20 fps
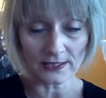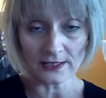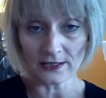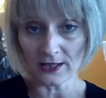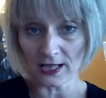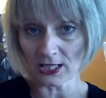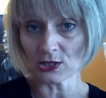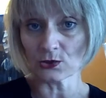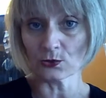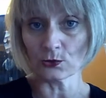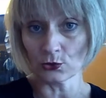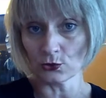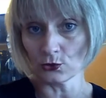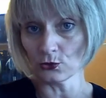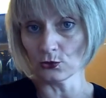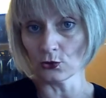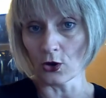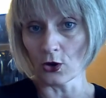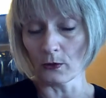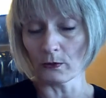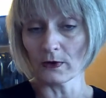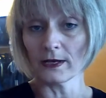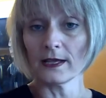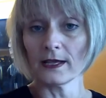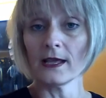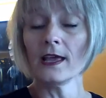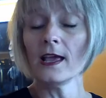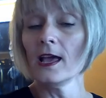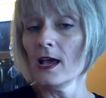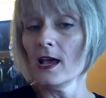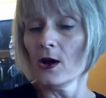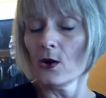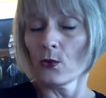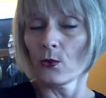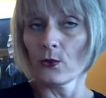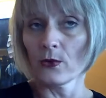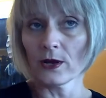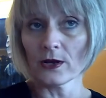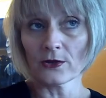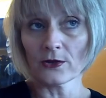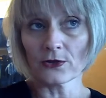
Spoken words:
That's what you normally, with